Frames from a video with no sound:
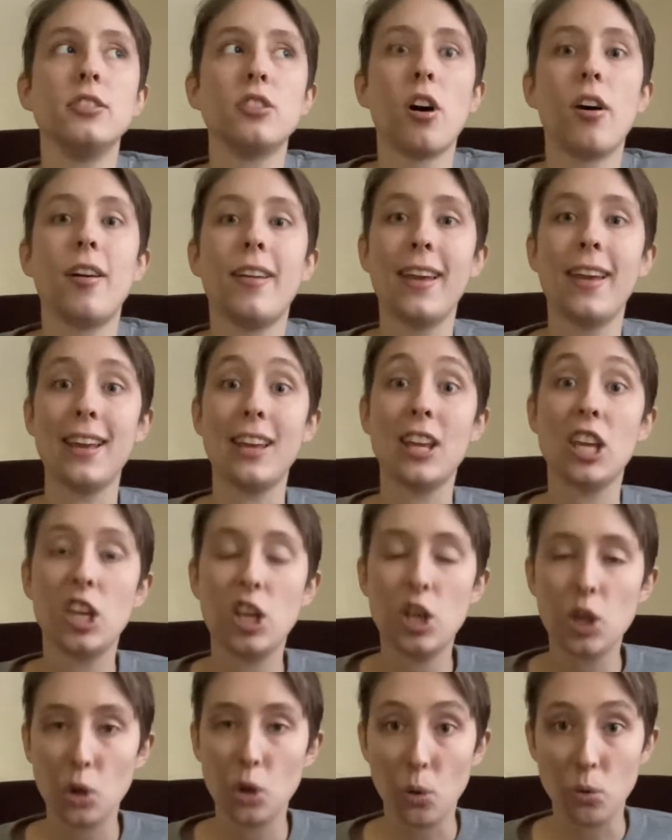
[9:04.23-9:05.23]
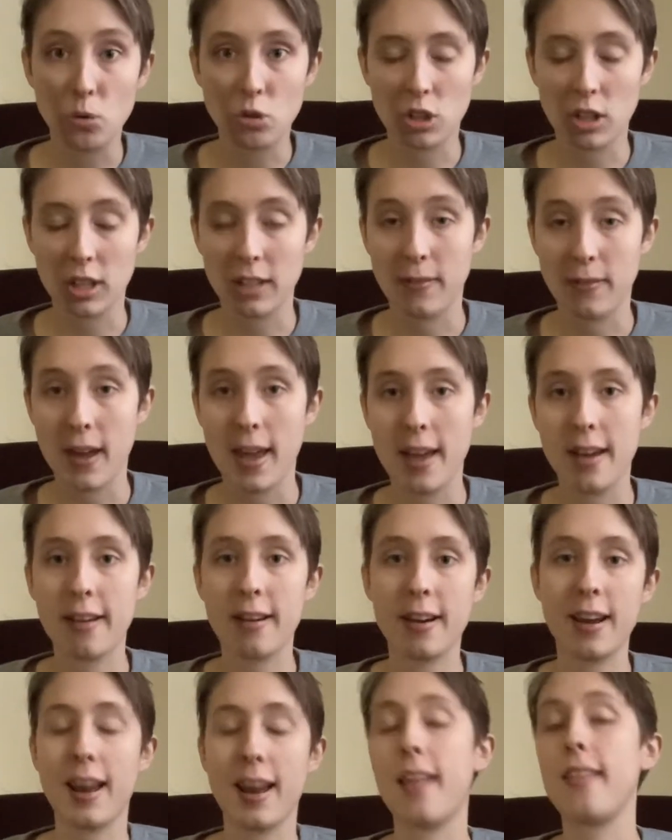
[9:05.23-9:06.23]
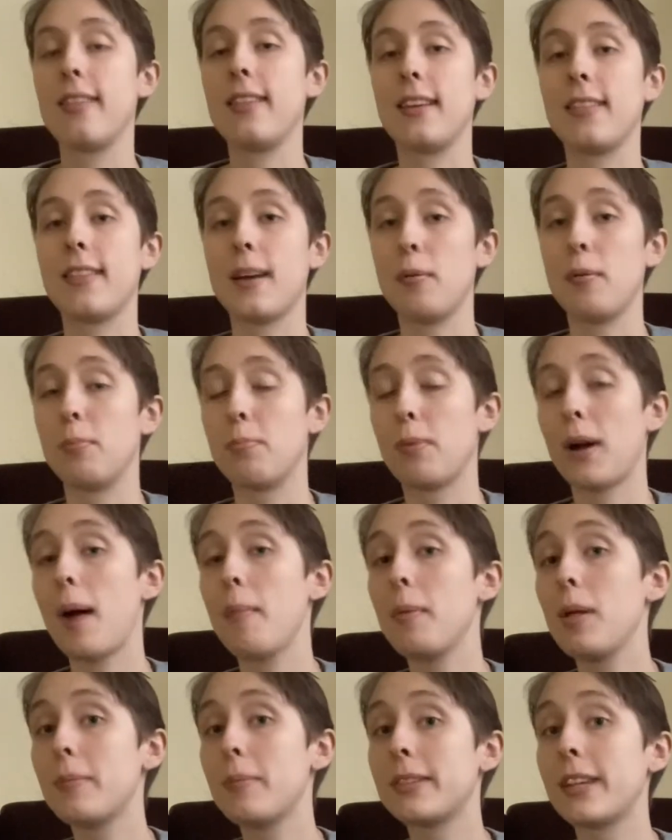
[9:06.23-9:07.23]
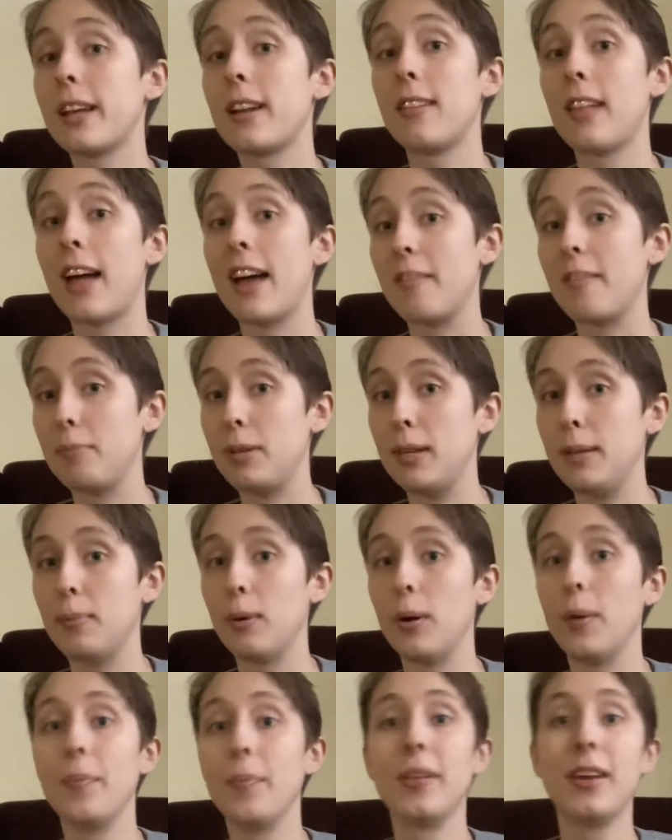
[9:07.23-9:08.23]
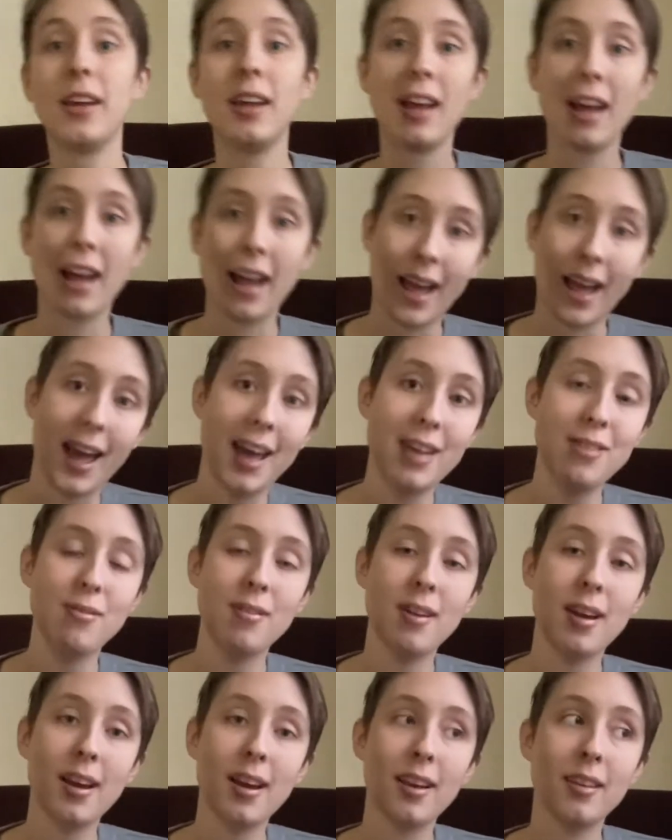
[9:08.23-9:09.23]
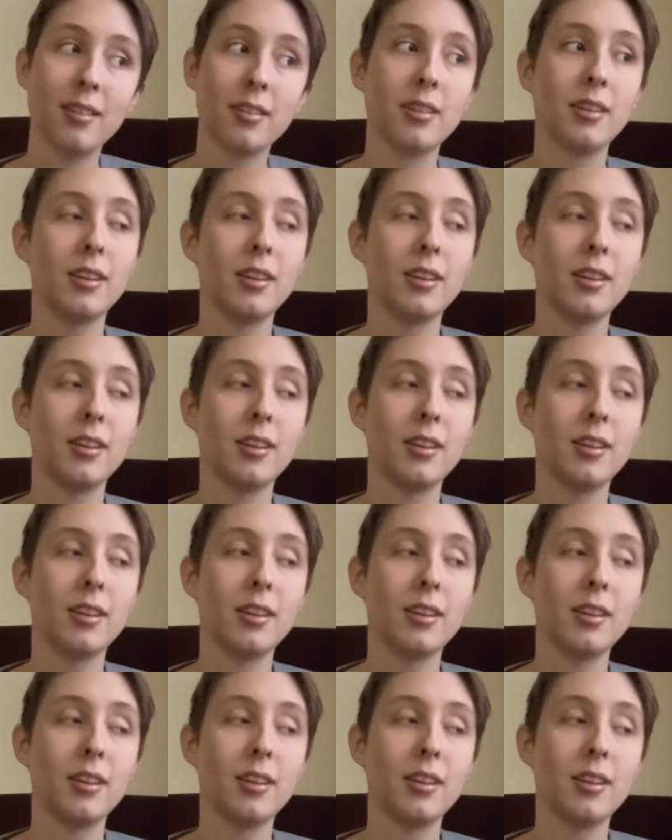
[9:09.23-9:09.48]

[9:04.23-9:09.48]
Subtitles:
on a huge cliffhanger, and I think that would probably upset a lot of people. I do not